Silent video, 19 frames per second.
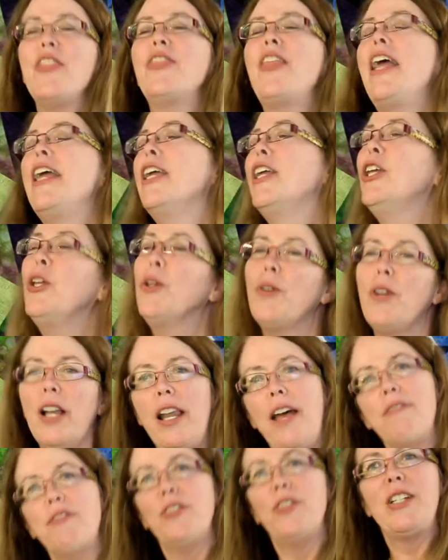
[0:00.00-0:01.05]
Thank you,
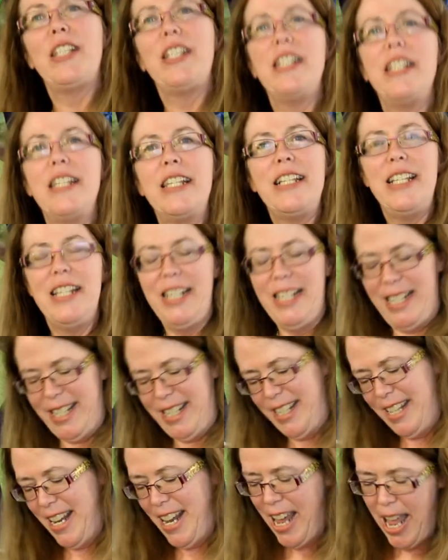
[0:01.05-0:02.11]
clever
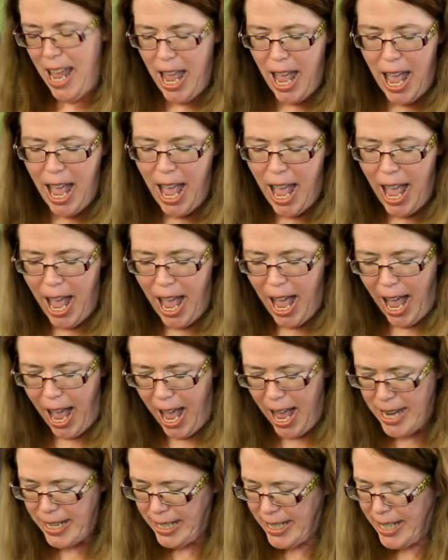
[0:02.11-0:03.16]
assistant. You're very welcome.
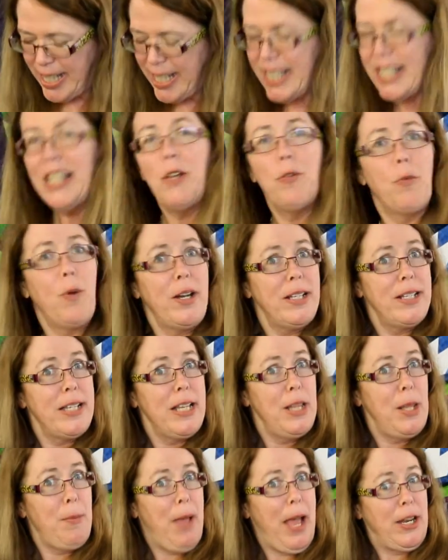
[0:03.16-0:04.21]
Let's see what is
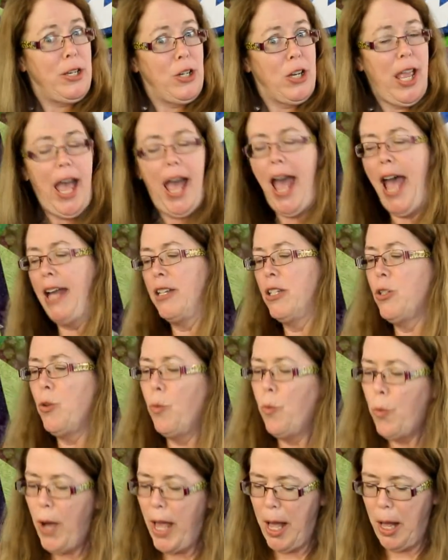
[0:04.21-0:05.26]
in the magic hat.
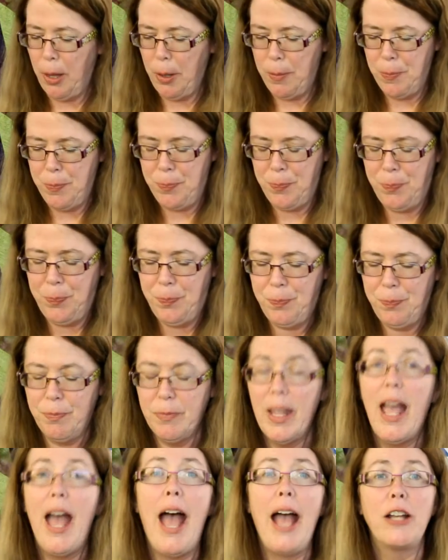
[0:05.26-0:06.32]
Well,
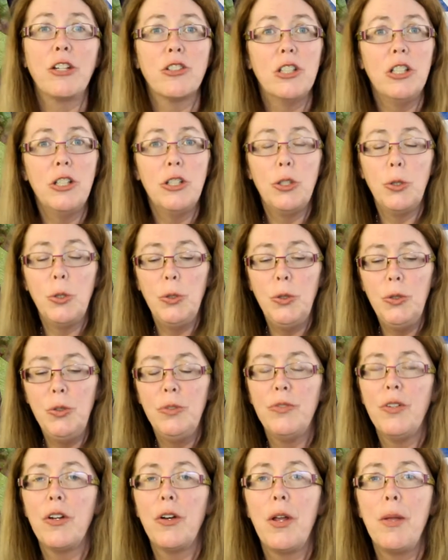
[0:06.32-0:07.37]
actually two
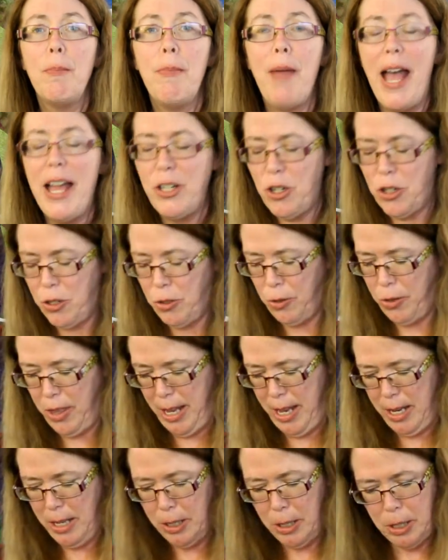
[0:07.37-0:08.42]
very magical
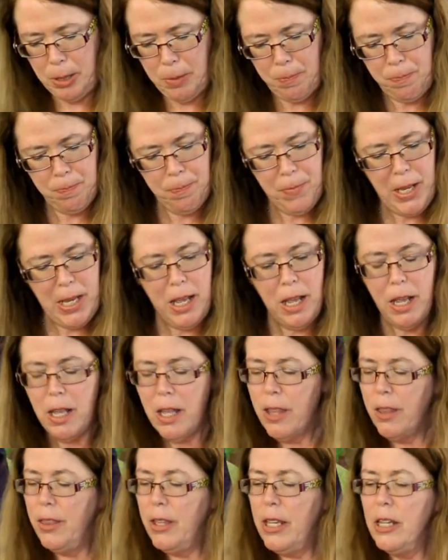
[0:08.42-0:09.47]
things.
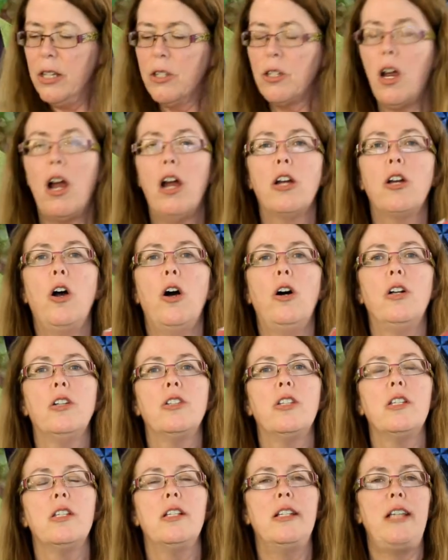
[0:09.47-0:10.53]
These are
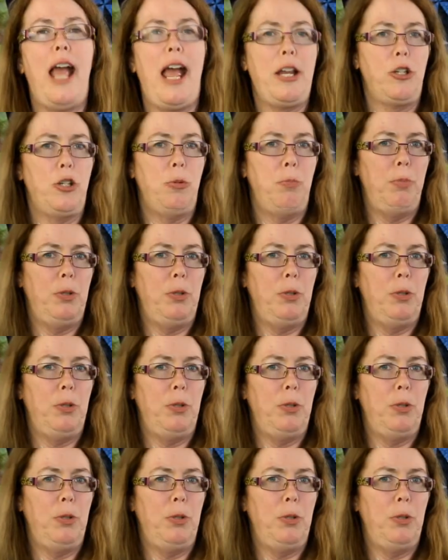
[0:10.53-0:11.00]
called stash